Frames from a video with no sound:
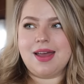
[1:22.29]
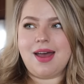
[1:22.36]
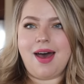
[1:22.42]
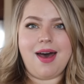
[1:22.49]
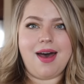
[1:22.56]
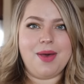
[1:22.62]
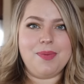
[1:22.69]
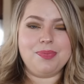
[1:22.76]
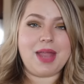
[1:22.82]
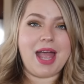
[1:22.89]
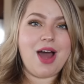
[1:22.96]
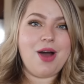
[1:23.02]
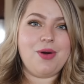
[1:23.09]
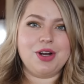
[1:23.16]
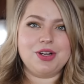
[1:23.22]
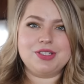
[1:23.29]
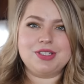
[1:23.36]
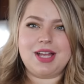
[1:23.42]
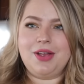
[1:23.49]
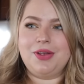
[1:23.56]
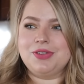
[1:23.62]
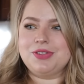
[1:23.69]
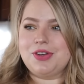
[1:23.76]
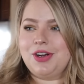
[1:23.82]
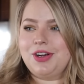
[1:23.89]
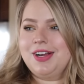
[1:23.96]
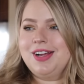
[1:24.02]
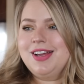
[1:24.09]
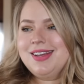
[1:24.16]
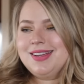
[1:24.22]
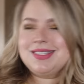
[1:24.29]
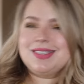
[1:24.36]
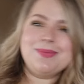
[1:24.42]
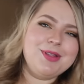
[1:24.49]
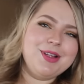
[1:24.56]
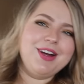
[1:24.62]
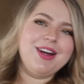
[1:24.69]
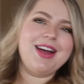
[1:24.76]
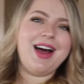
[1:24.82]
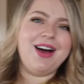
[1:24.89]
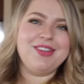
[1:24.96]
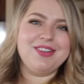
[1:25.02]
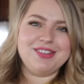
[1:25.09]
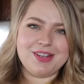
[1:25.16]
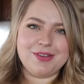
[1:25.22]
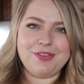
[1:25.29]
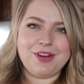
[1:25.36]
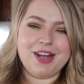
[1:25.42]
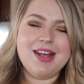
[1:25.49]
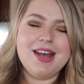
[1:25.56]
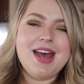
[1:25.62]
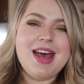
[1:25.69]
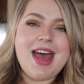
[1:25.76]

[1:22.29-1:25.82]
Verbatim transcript: how our styles are similar, how they're different,